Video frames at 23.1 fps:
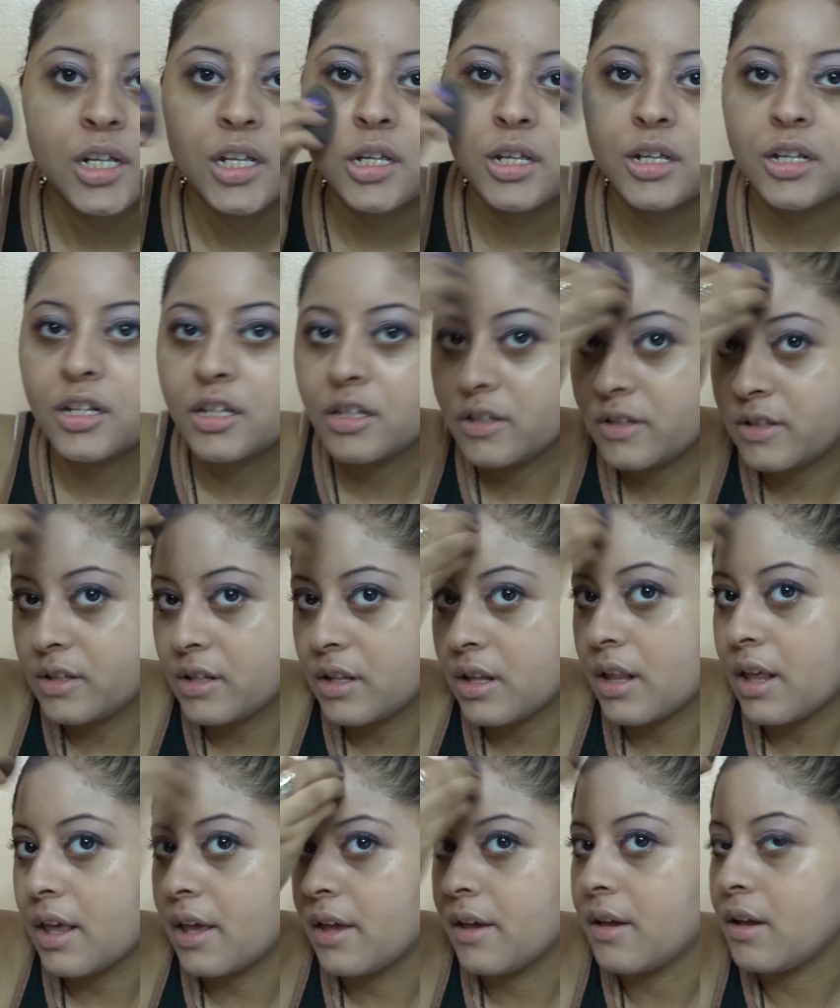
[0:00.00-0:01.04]
It is
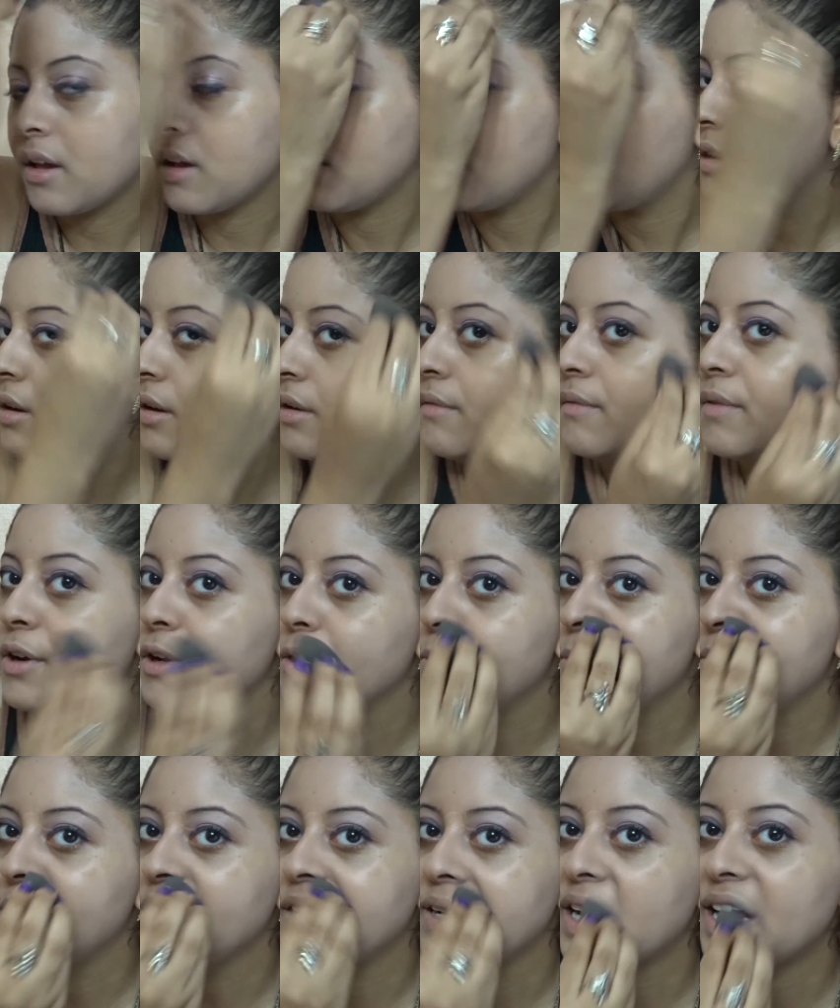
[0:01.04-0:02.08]
like very
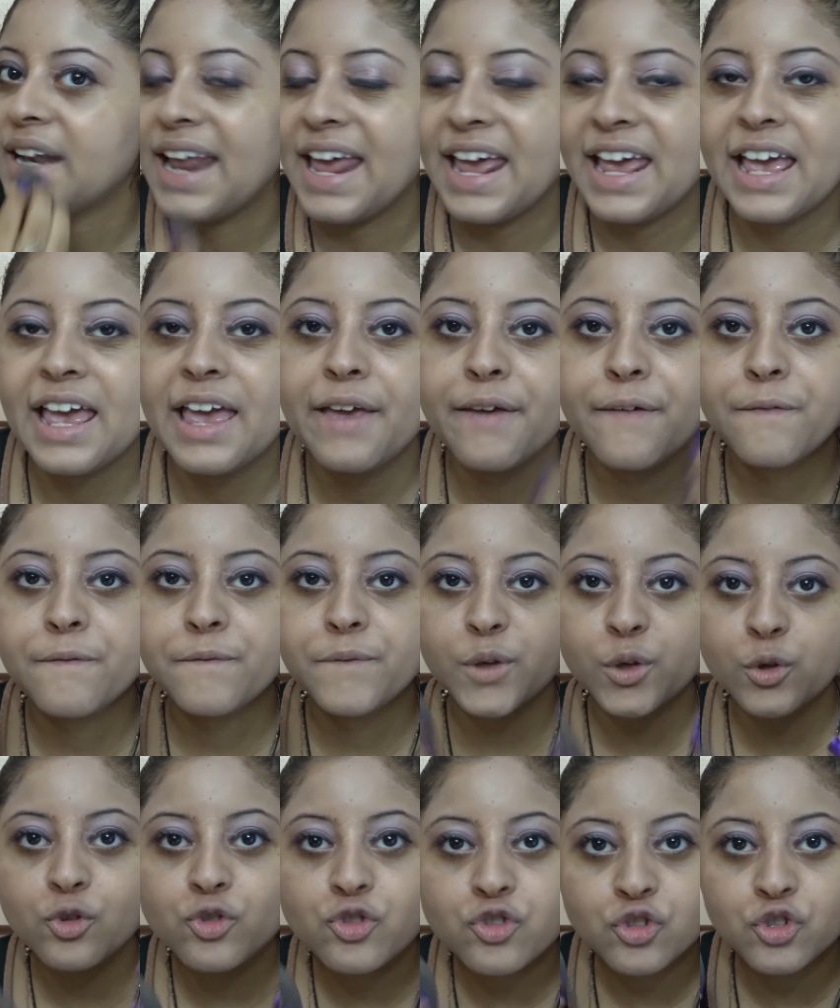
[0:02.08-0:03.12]
pretty. Like, it
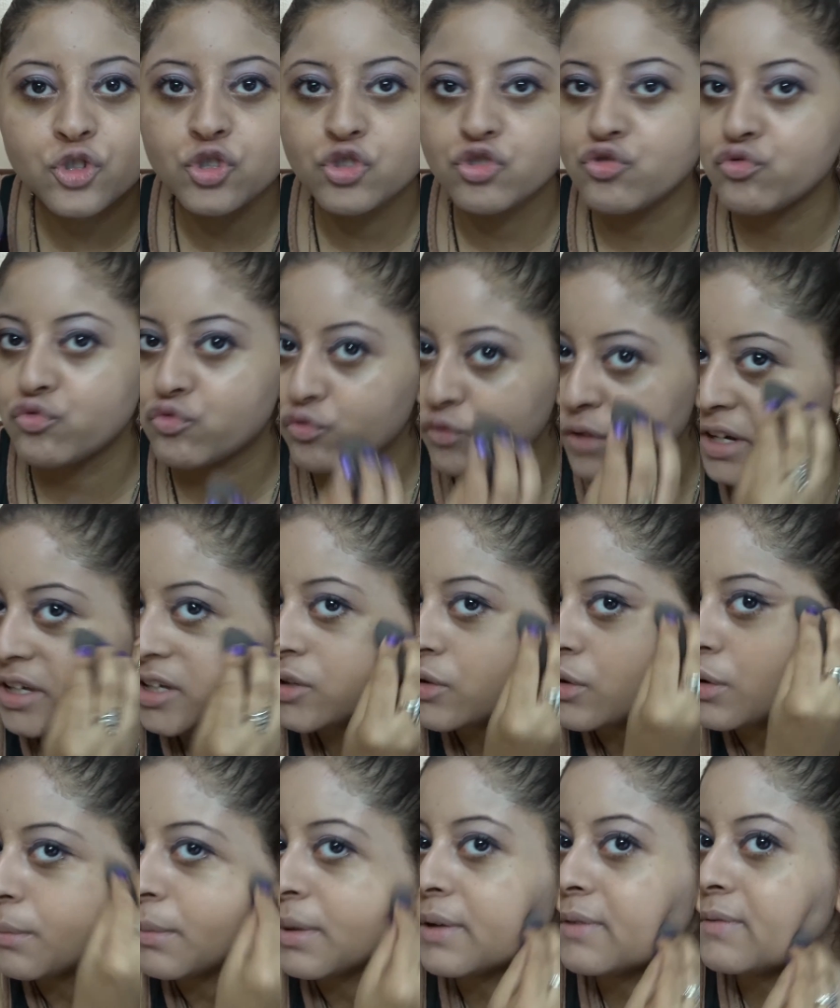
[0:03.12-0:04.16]
feels great
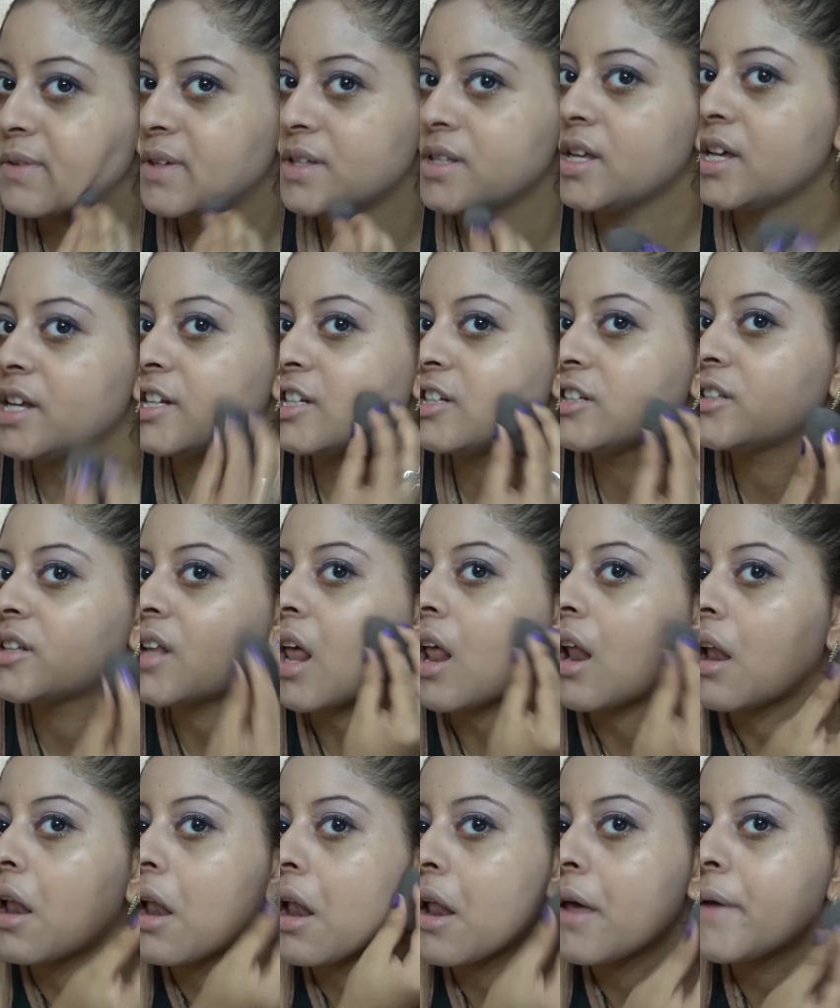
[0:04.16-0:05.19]
on my face. I just
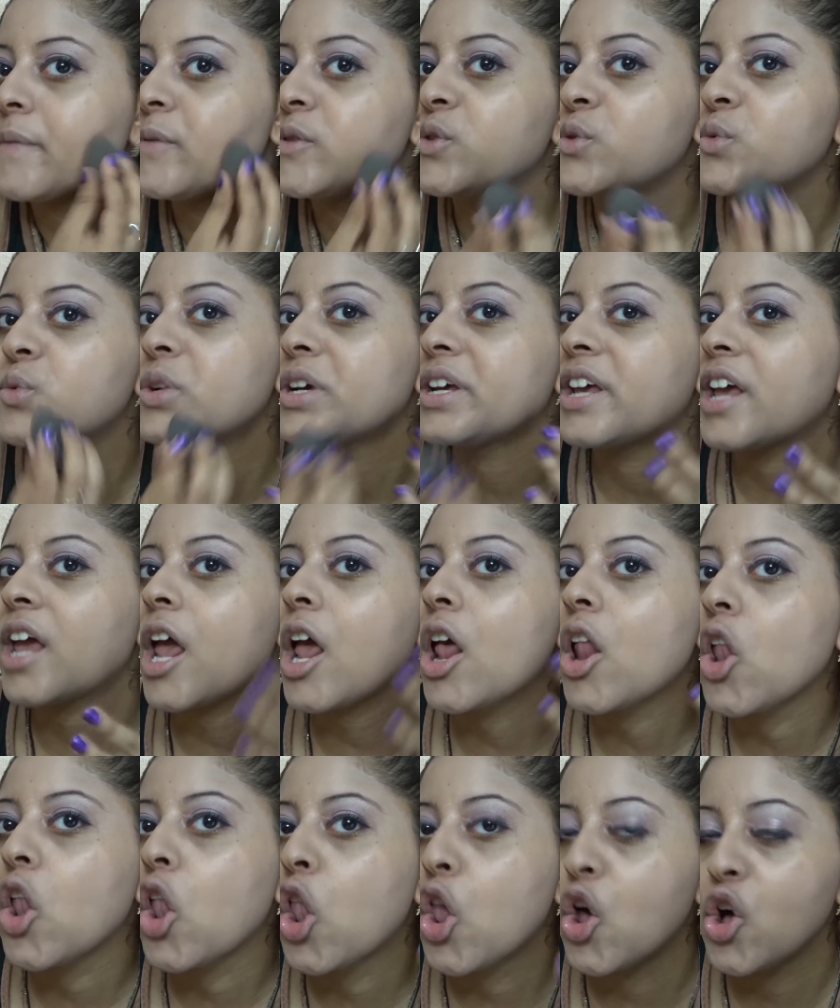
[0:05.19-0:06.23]
love the way it
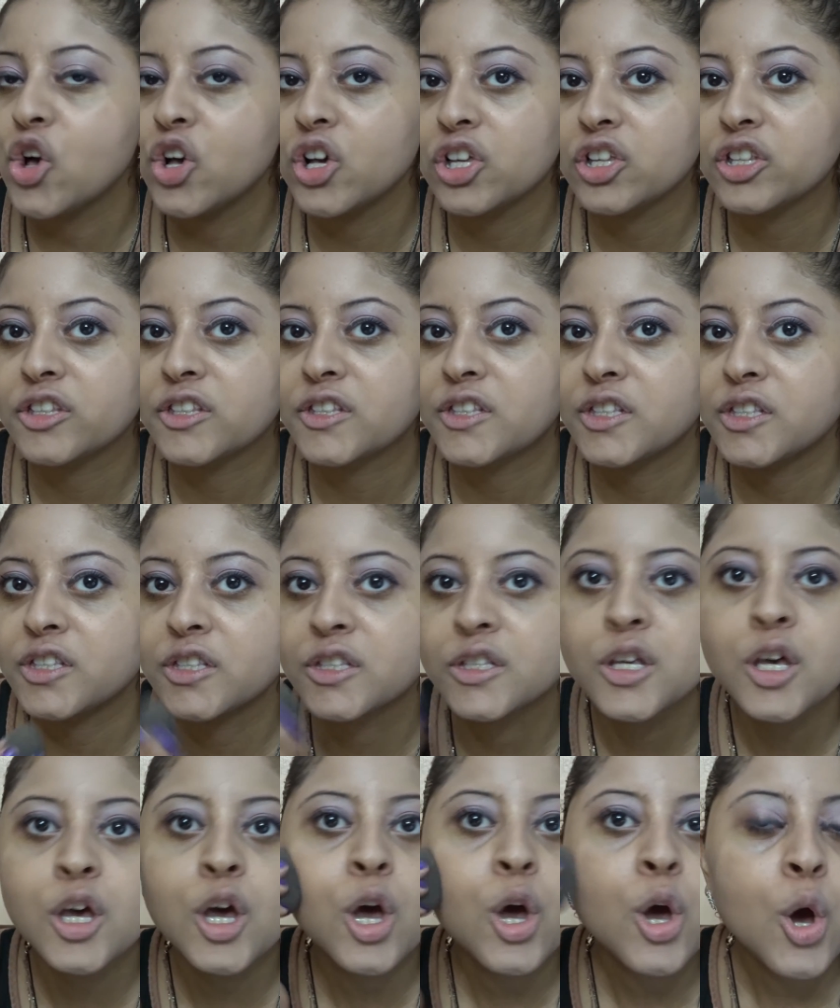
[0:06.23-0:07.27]
looks
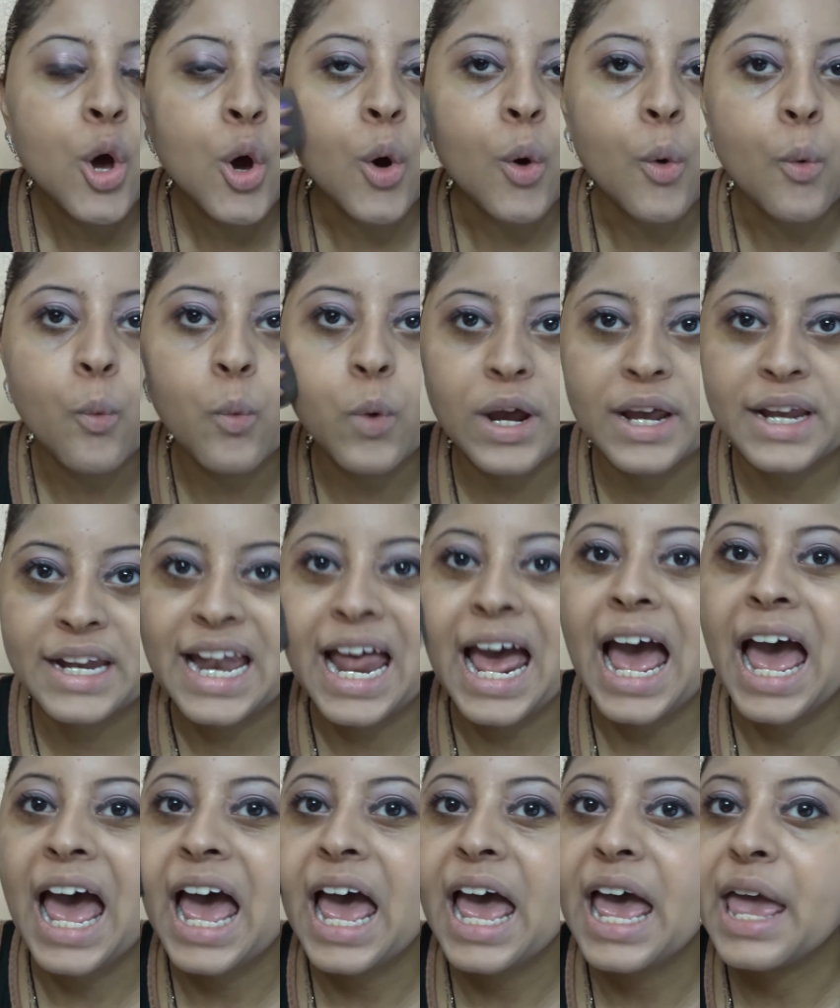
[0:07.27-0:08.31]
when
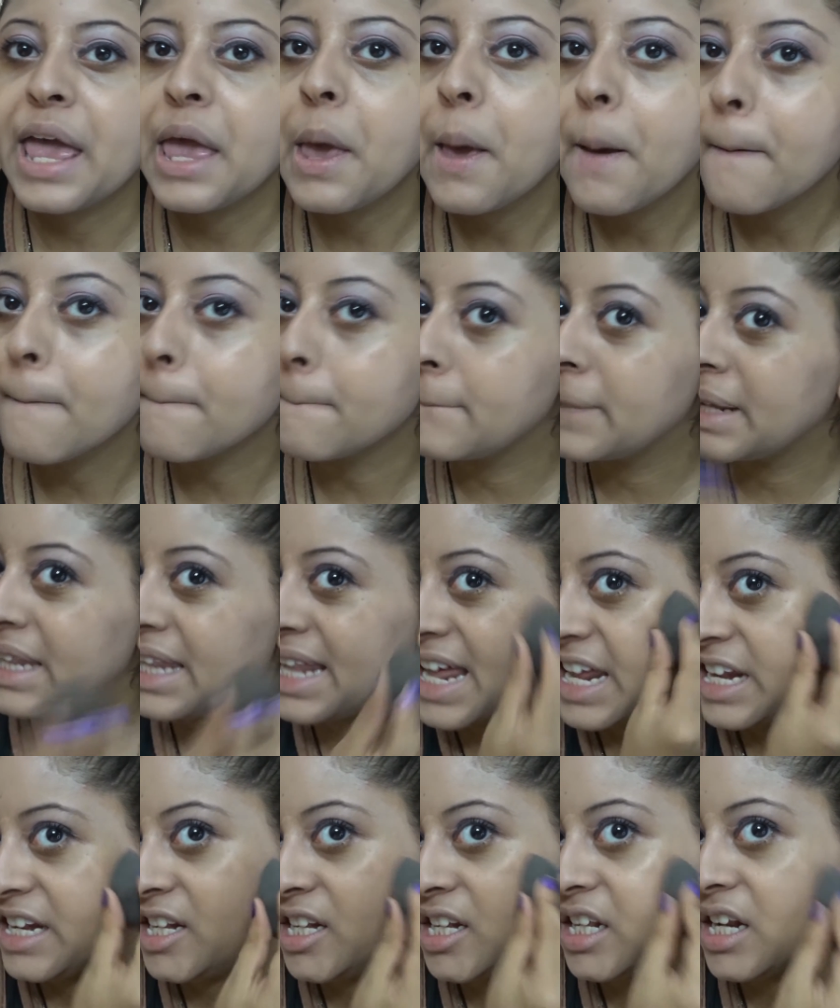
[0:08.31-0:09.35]
I
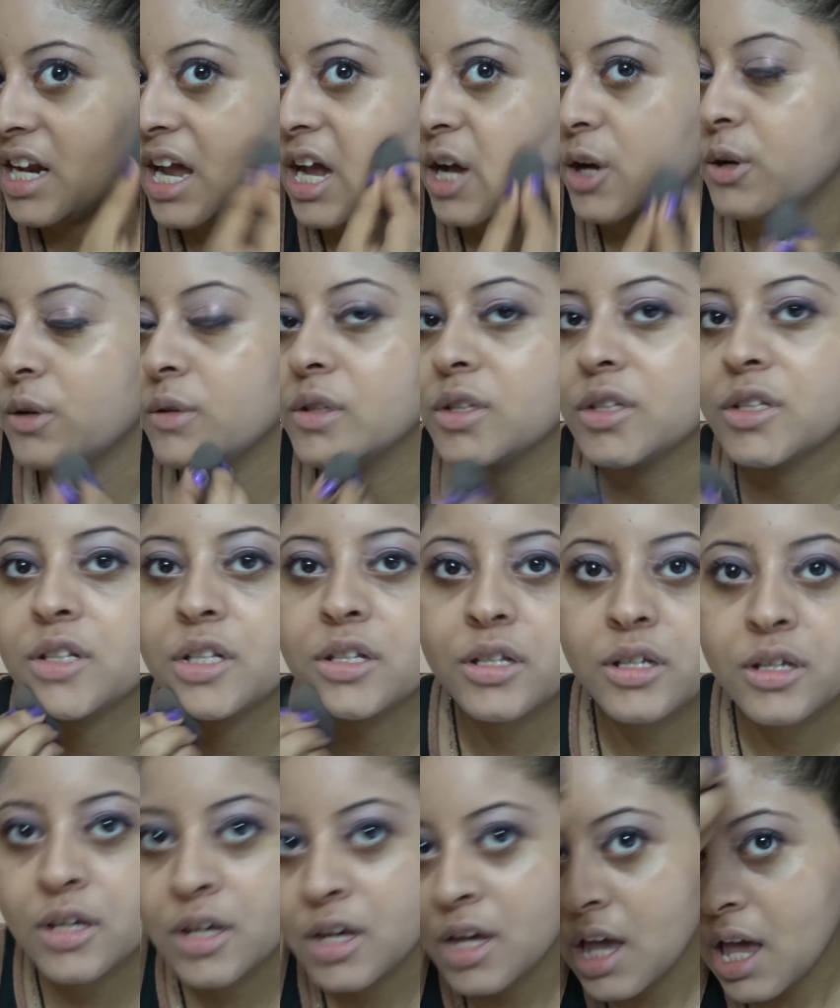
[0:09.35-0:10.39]
blend it out.
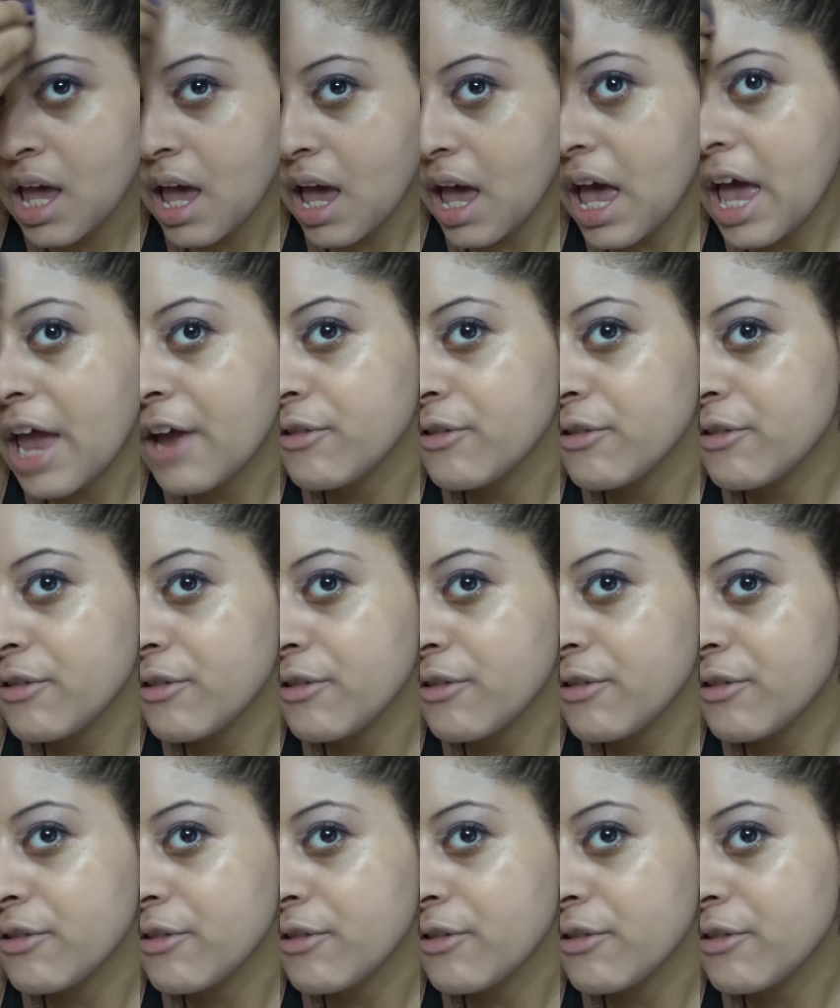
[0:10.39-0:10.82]
I